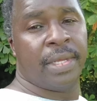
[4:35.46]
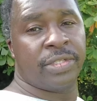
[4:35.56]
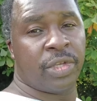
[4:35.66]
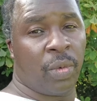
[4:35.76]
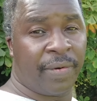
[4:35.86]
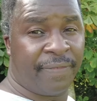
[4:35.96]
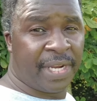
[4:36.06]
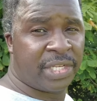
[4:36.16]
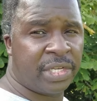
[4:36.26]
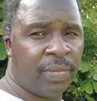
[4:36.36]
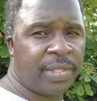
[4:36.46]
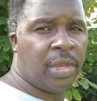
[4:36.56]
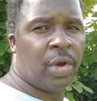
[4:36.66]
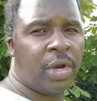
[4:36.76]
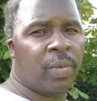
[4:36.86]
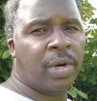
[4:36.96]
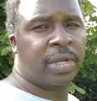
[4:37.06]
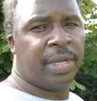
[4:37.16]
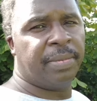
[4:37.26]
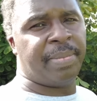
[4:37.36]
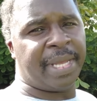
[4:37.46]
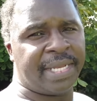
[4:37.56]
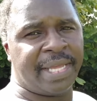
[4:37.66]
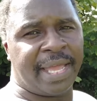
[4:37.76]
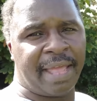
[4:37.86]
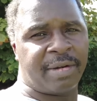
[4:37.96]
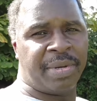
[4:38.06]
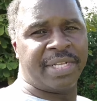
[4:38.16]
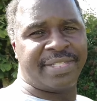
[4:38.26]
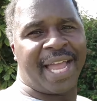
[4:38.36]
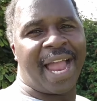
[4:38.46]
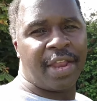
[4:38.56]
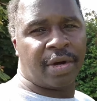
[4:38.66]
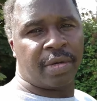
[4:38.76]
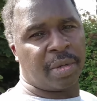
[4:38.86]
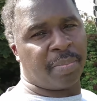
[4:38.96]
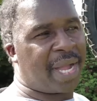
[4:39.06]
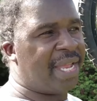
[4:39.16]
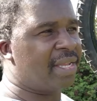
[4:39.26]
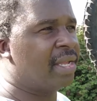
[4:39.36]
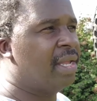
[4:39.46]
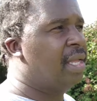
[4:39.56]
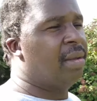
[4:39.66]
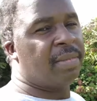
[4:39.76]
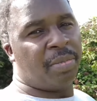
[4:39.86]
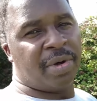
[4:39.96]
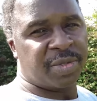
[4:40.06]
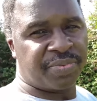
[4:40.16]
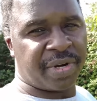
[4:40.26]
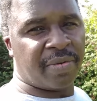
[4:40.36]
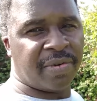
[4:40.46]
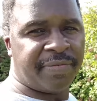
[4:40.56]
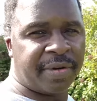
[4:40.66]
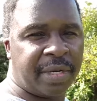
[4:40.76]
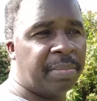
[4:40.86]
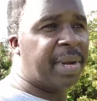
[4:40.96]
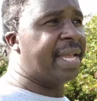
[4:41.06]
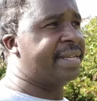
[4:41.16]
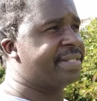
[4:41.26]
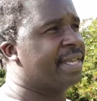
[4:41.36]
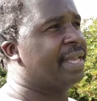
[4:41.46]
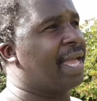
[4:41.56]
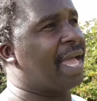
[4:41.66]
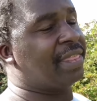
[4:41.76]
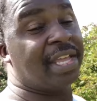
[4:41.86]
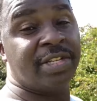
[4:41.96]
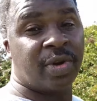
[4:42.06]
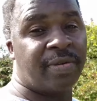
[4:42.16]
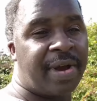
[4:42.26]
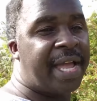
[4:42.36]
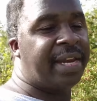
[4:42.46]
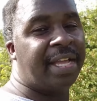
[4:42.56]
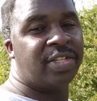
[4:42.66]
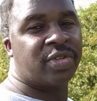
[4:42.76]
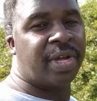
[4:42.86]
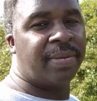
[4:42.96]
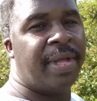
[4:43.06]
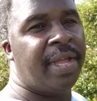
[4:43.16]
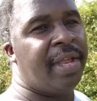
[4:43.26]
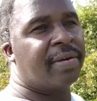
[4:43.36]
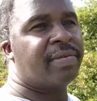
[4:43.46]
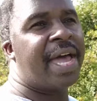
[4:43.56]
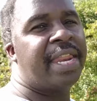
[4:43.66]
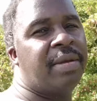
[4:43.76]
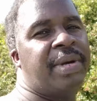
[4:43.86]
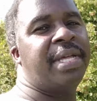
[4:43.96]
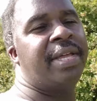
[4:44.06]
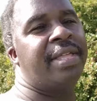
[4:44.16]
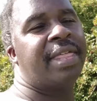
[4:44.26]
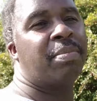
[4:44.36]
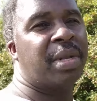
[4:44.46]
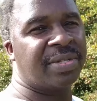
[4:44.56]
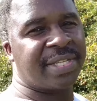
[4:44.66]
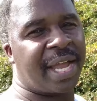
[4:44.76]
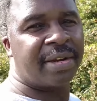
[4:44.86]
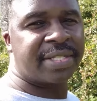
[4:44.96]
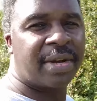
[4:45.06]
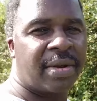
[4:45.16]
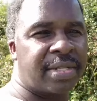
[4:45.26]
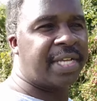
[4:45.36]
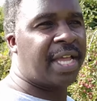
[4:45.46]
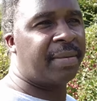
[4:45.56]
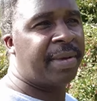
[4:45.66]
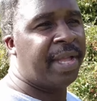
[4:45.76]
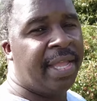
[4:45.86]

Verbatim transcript: So we're finishing up with the yard work, but I have to put a tire on a bike. My boys are pretty rough on their bikes. Uh, they enjoy riding. I enjoy them riding, but they blow the tires out all the time.